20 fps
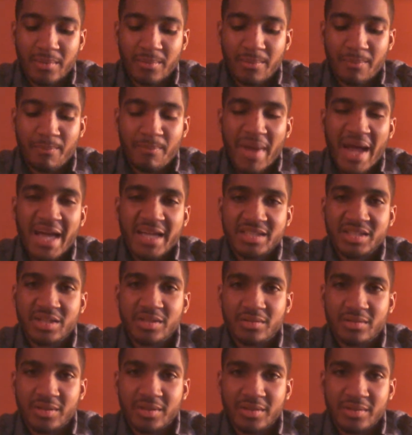
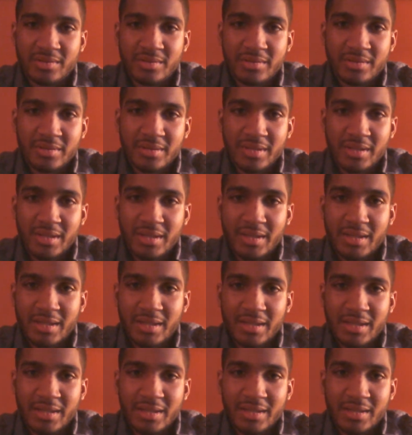masculine
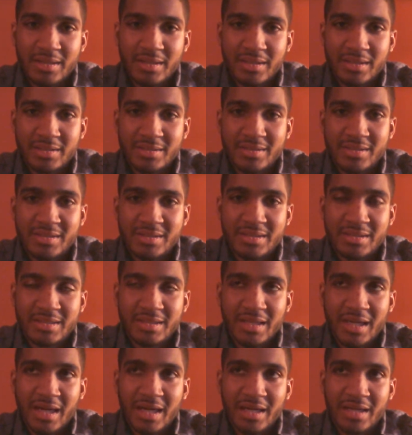is
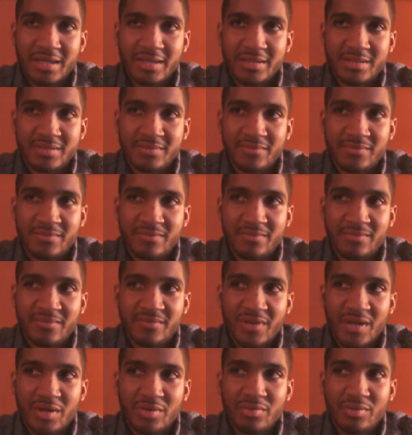
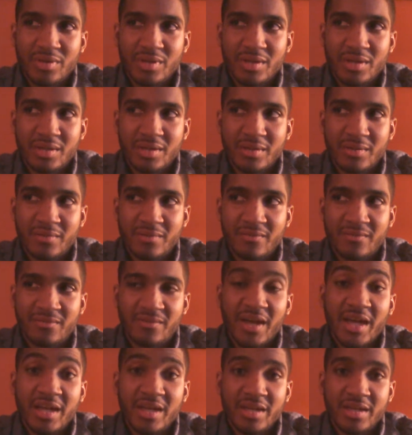very
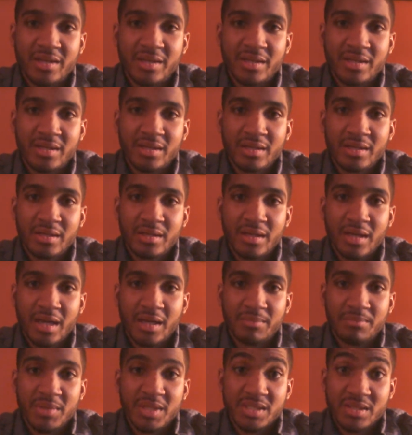vague
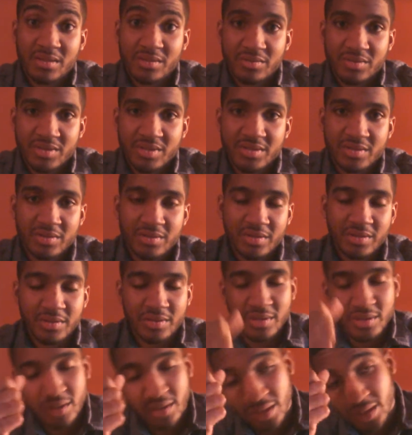and misunderstood.
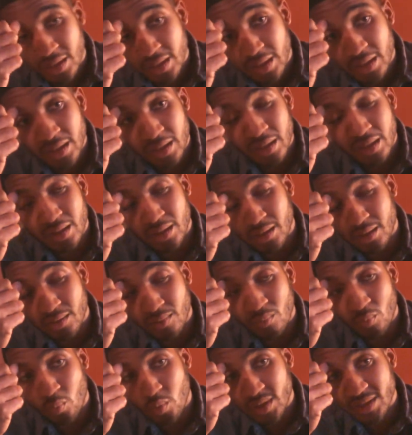
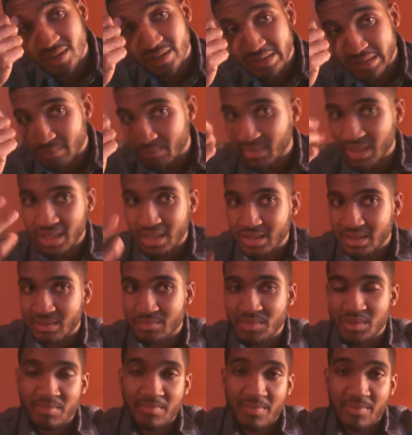What does it mean to be